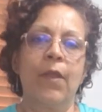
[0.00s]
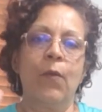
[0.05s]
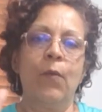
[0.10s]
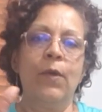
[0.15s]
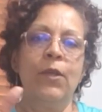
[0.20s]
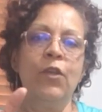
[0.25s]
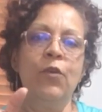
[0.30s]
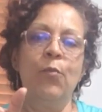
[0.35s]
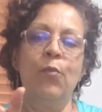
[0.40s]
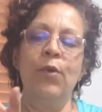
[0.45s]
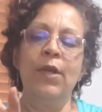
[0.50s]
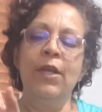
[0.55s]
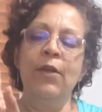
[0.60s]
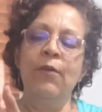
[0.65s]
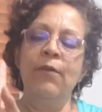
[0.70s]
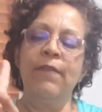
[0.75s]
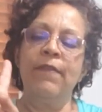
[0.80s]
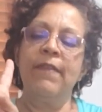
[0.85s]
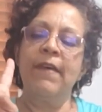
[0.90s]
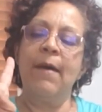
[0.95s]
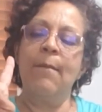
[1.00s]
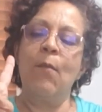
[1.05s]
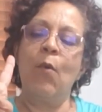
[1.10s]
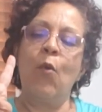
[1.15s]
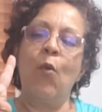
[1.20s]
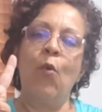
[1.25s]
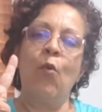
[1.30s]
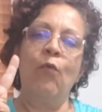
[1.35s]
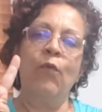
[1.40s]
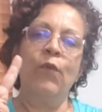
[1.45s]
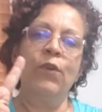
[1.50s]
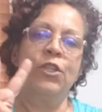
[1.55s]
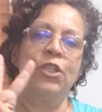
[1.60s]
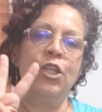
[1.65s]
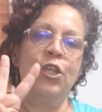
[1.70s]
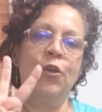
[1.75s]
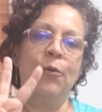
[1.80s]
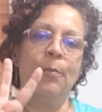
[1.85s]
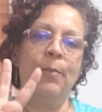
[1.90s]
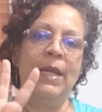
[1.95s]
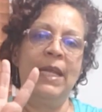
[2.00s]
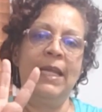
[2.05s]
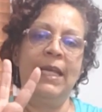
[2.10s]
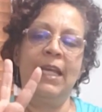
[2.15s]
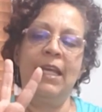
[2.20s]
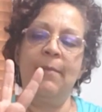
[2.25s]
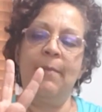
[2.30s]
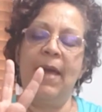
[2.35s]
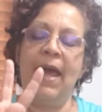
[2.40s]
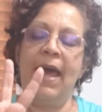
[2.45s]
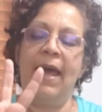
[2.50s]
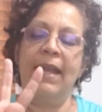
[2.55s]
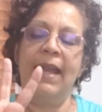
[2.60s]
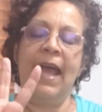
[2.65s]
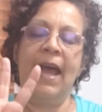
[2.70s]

when you bring your thumb over to your pinky pad.